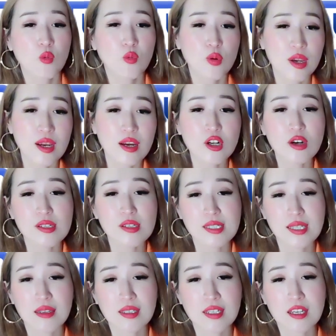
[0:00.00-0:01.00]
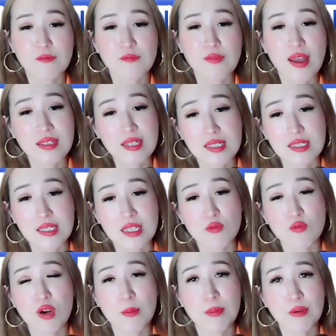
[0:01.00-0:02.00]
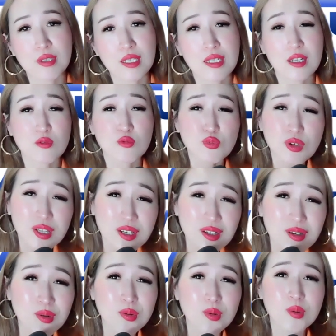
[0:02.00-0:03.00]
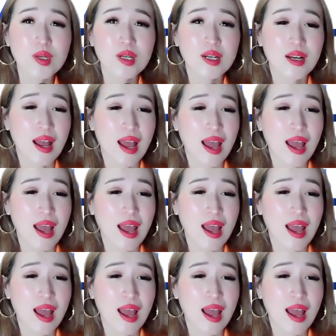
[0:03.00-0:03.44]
We are not selling a fantasy, we're building a real